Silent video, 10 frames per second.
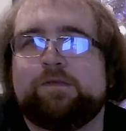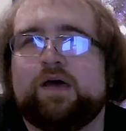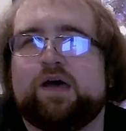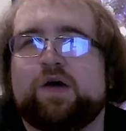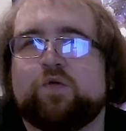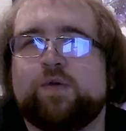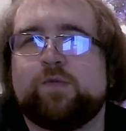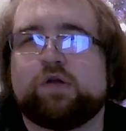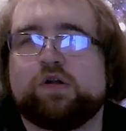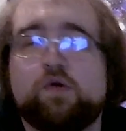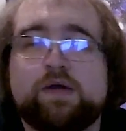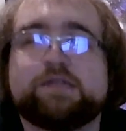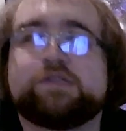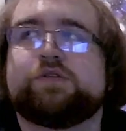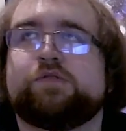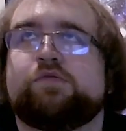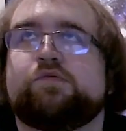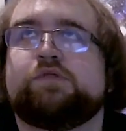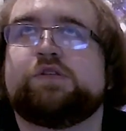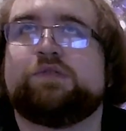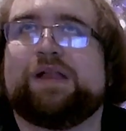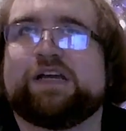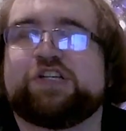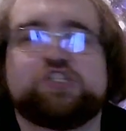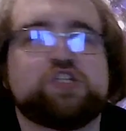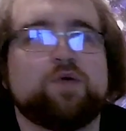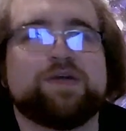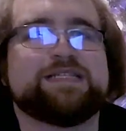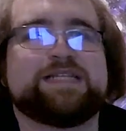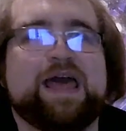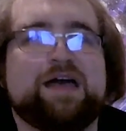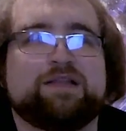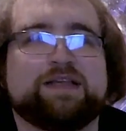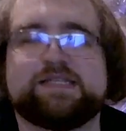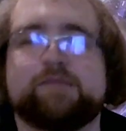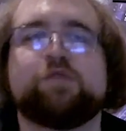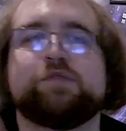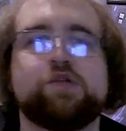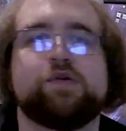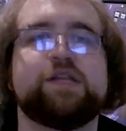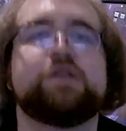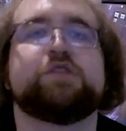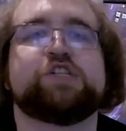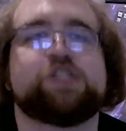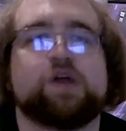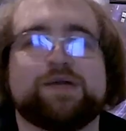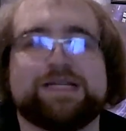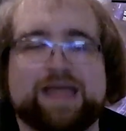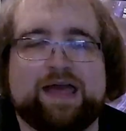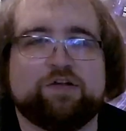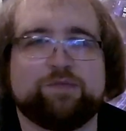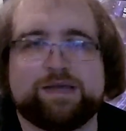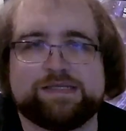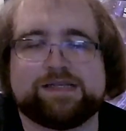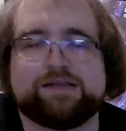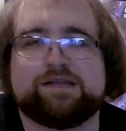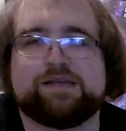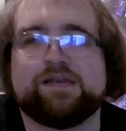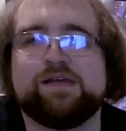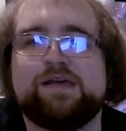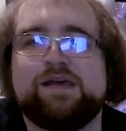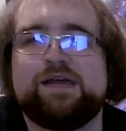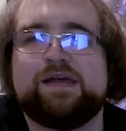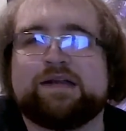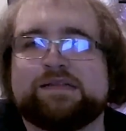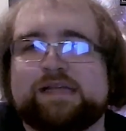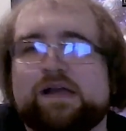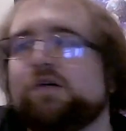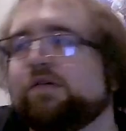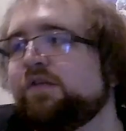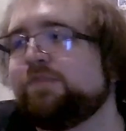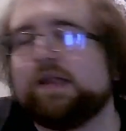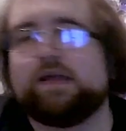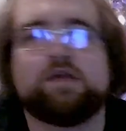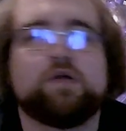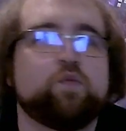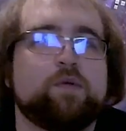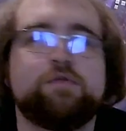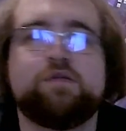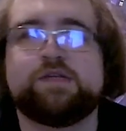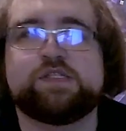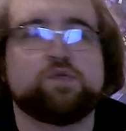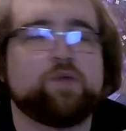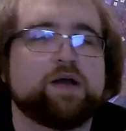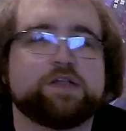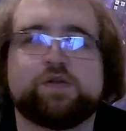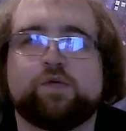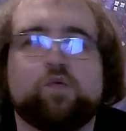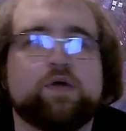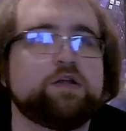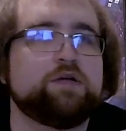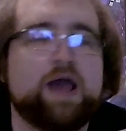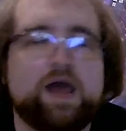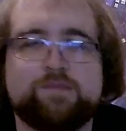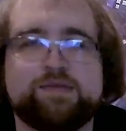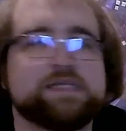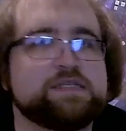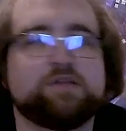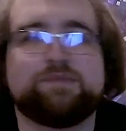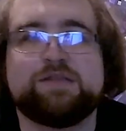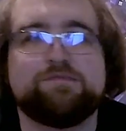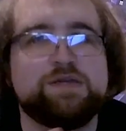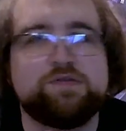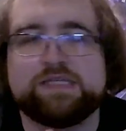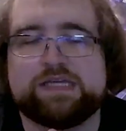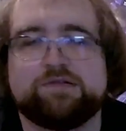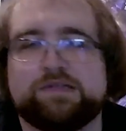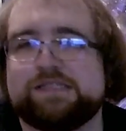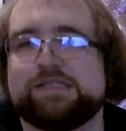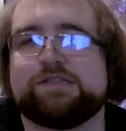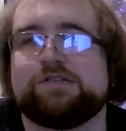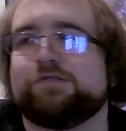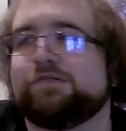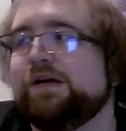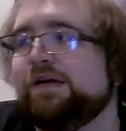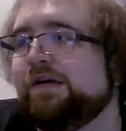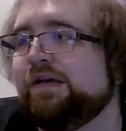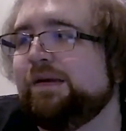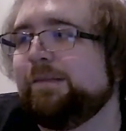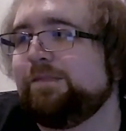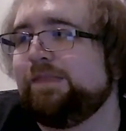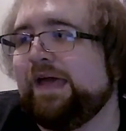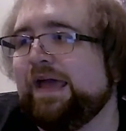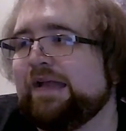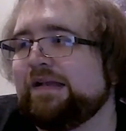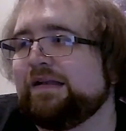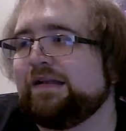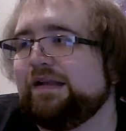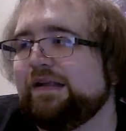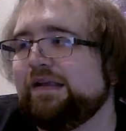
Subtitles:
we were going to do like a show and tell. Like someone was going to do a show and tell, basically. And it's like, oh, it could be like, you know, what movies you watch, you know, what are your hobbies? It could be the music you listen to. And